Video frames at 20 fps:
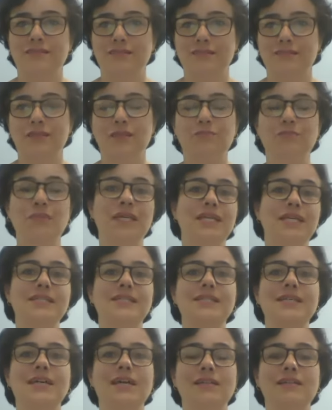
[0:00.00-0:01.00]
the B is
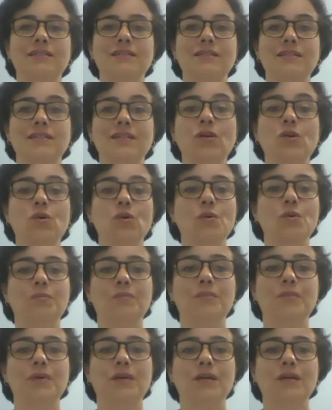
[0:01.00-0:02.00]
silent in
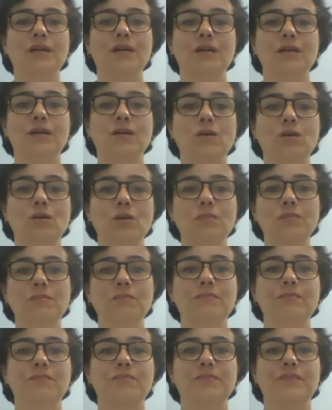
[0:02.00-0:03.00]
comb.
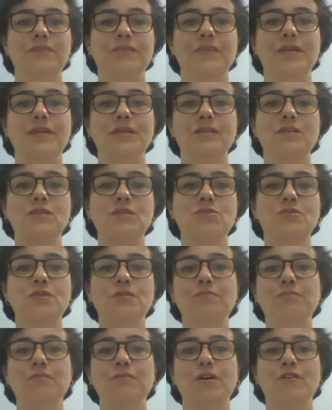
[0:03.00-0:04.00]
Comb is a
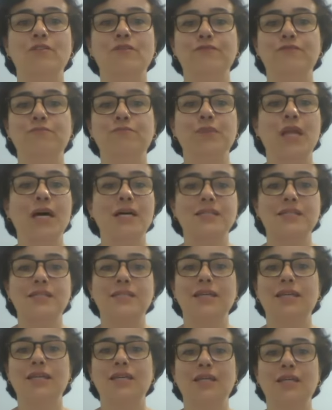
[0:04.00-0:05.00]
strip of
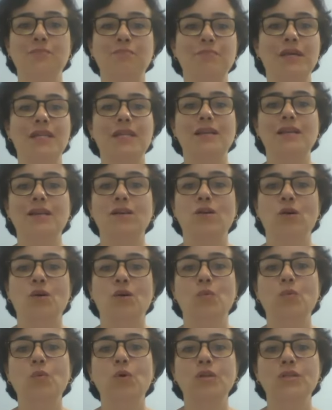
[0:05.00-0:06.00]
plastic, metal,
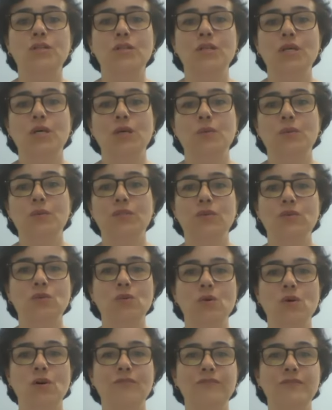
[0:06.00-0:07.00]
or wood with a
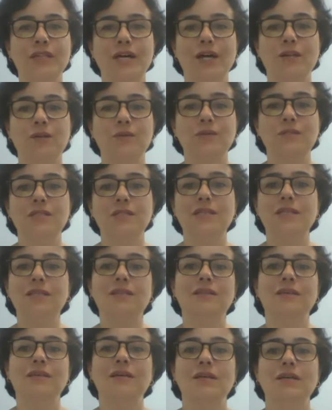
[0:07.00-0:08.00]
row of narrow
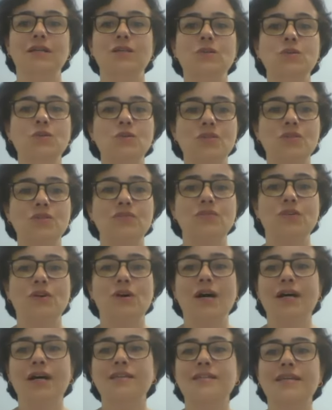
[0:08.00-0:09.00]
teeth used for
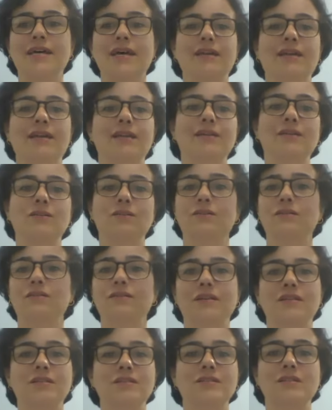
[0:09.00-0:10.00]
untangling or
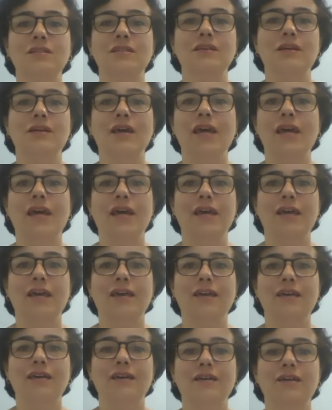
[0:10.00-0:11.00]
arranging the hair.
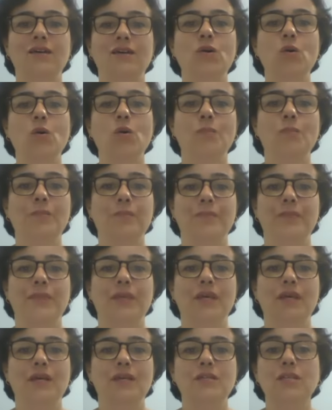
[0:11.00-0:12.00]
Comb.
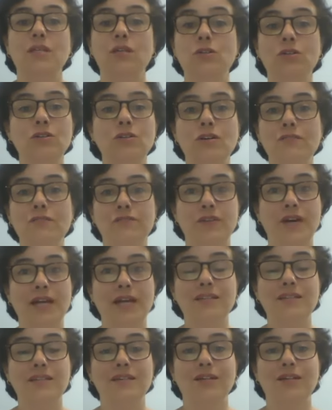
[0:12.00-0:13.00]
She could not
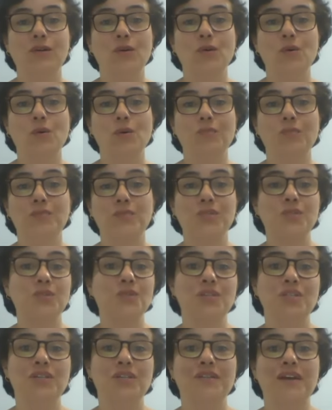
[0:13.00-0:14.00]
find her comb, so
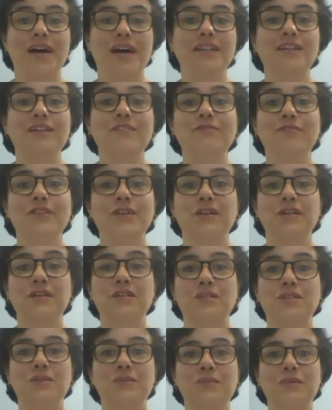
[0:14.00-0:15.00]
she ran her
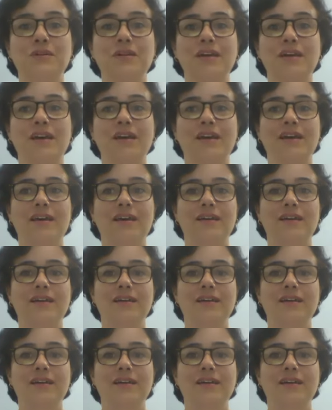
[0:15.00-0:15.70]
fingers through her hair.